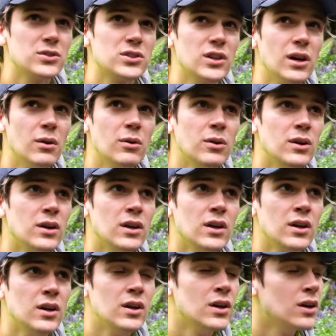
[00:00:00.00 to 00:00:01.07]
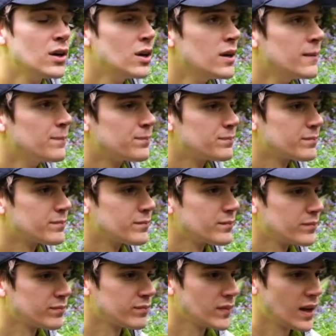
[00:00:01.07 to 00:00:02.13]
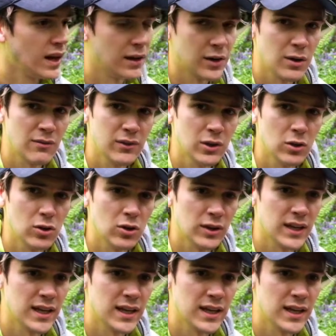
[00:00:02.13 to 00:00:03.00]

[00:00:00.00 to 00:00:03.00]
so I'm gonna have a little look